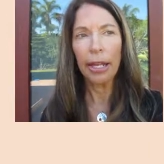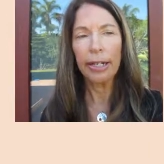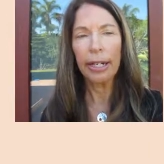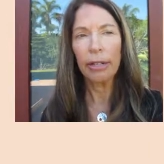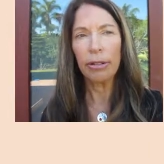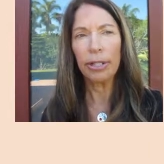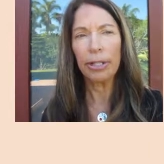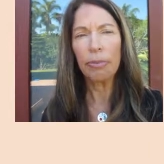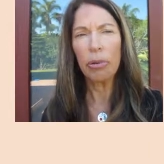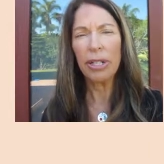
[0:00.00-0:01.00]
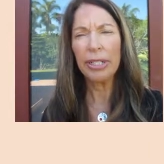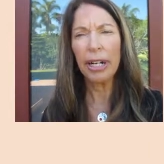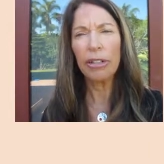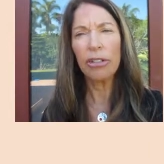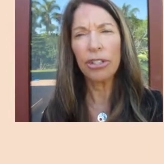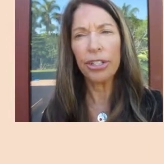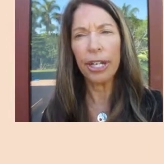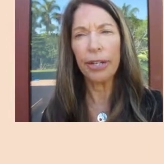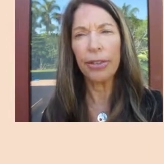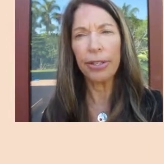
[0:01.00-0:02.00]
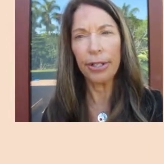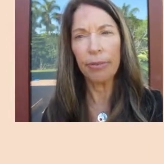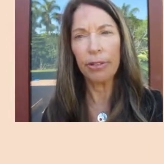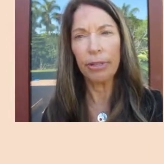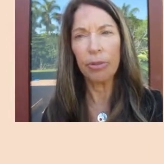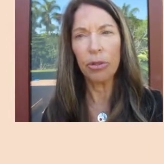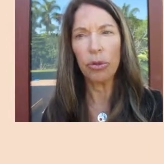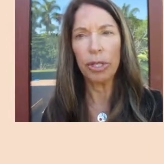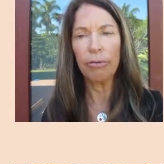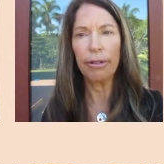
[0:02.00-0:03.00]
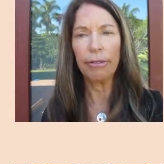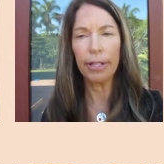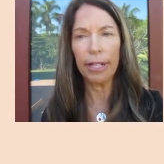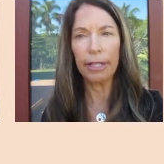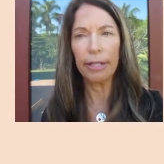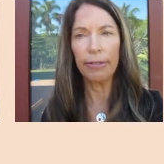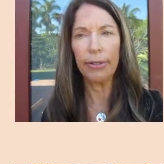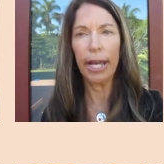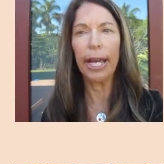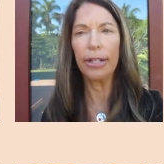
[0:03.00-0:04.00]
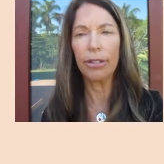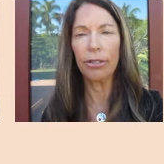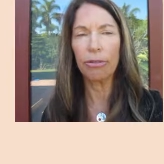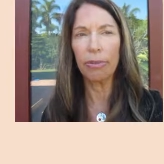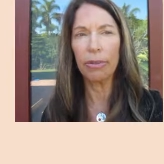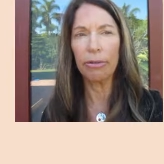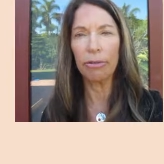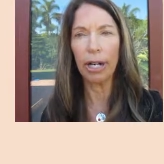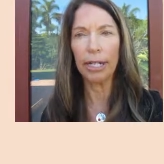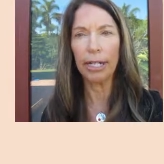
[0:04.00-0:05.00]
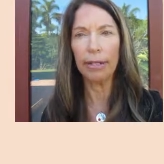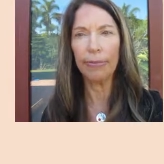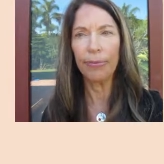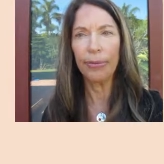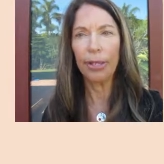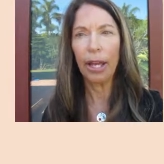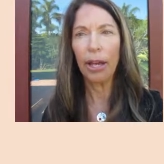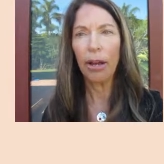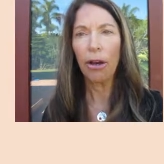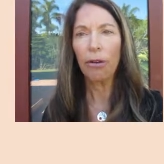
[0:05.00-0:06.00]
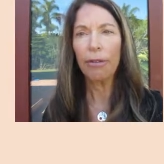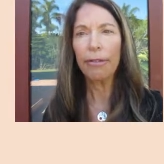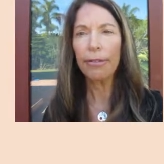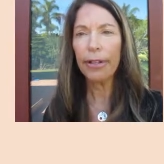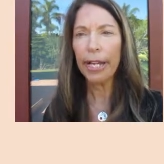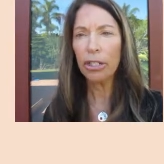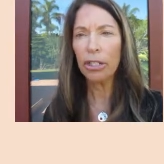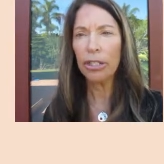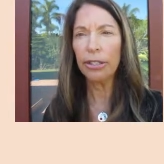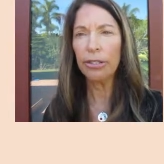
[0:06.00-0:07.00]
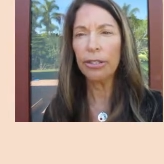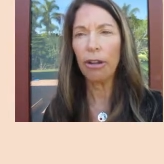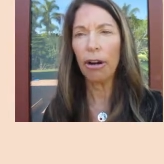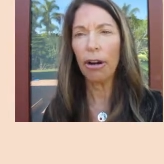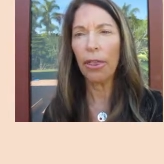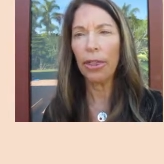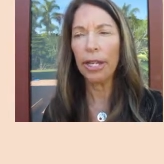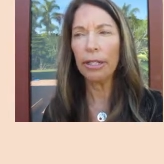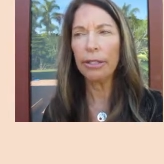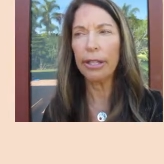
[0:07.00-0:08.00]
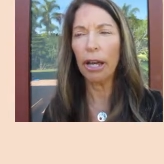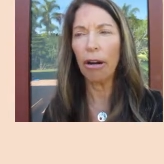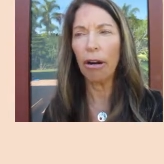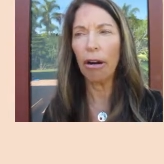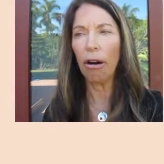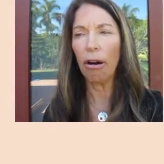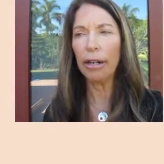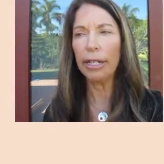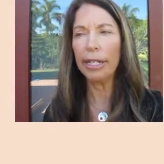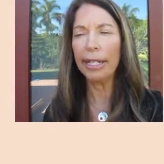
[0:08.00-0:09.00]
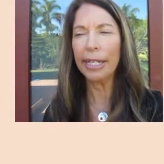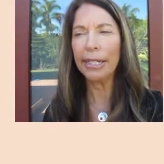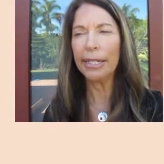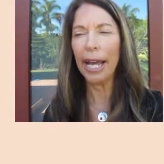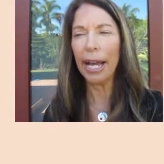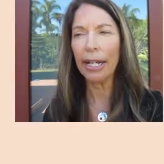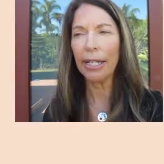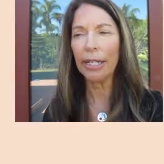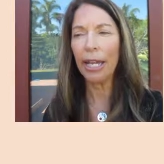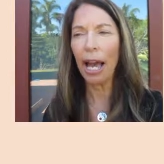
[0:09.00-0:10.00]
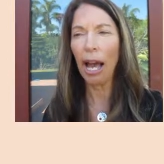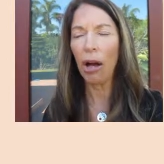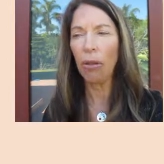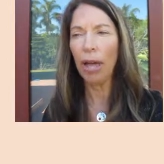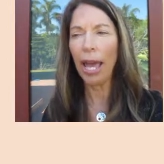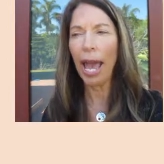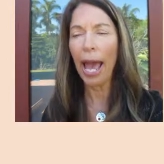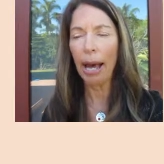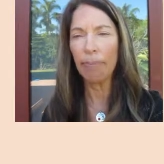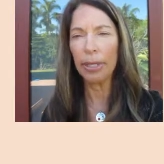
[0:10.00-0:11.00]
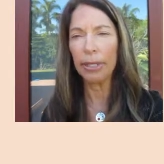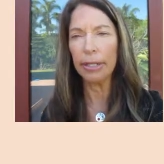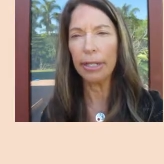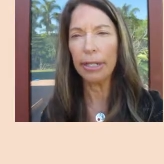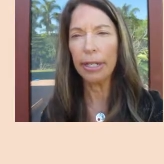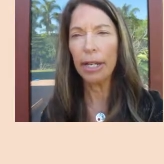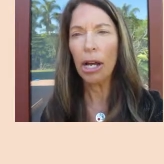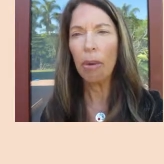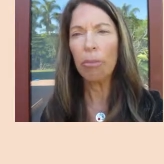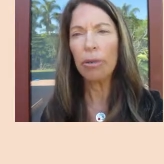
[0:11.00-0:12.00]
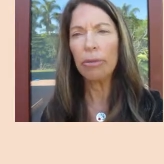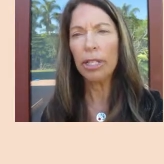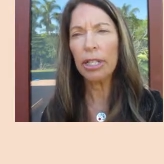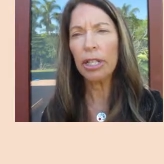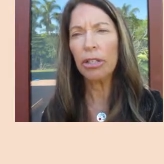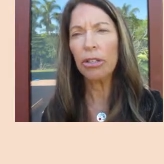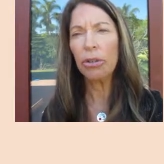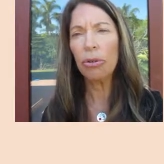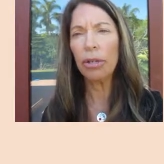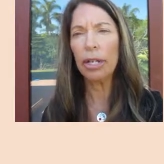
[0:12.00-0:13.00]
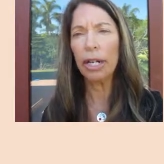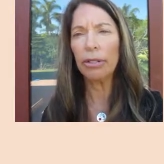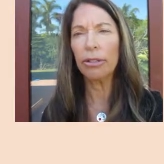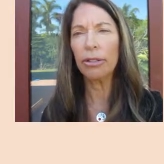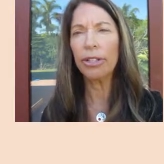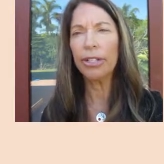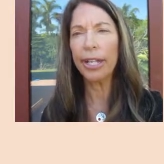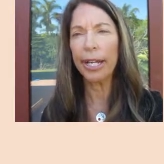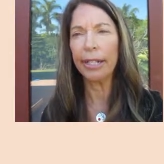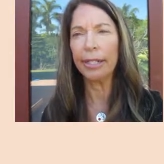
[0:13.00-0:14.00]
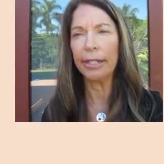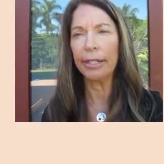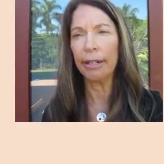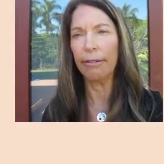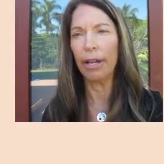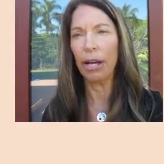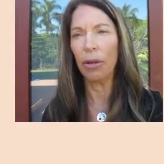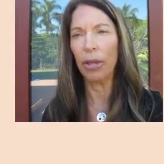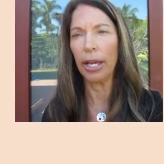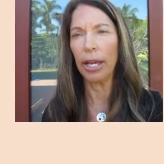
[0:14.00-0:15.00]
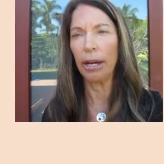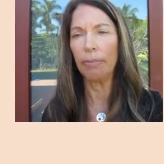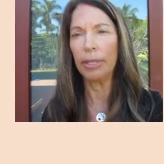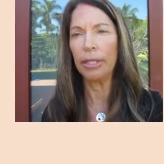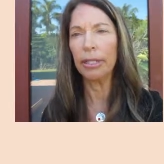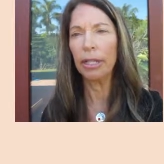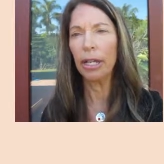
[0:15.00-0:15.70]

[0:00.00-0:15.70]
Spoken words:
Now, it's important to understand the difference between reflective and descriptive writing. Reflections are things that aren't exactly how they happened, but really your understanding of how they happened.